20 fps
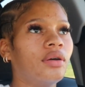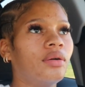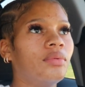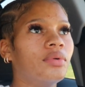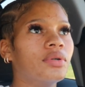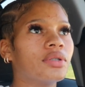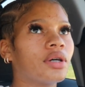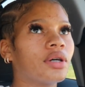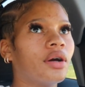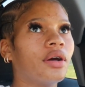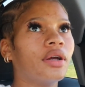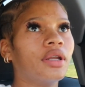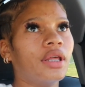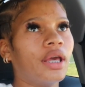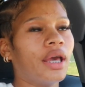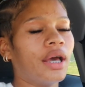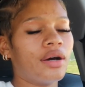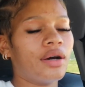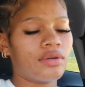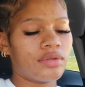We was
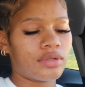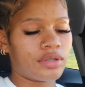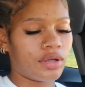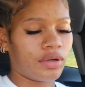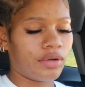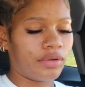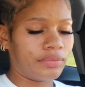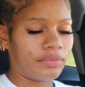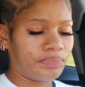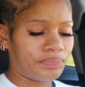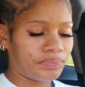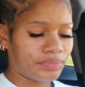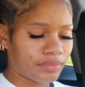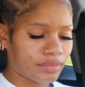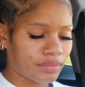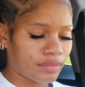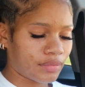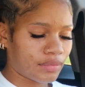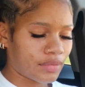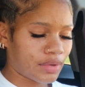already out, so
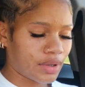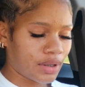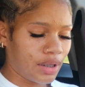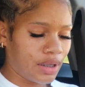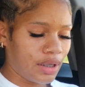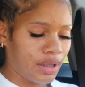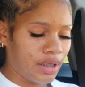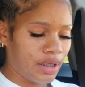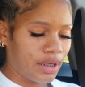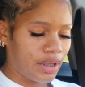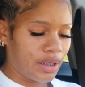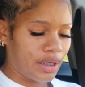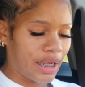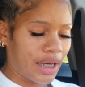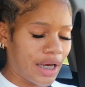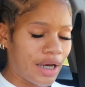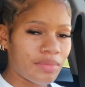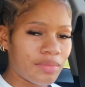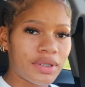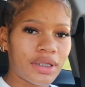
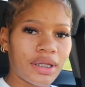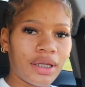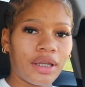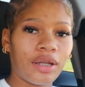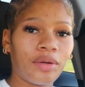now I'm sitting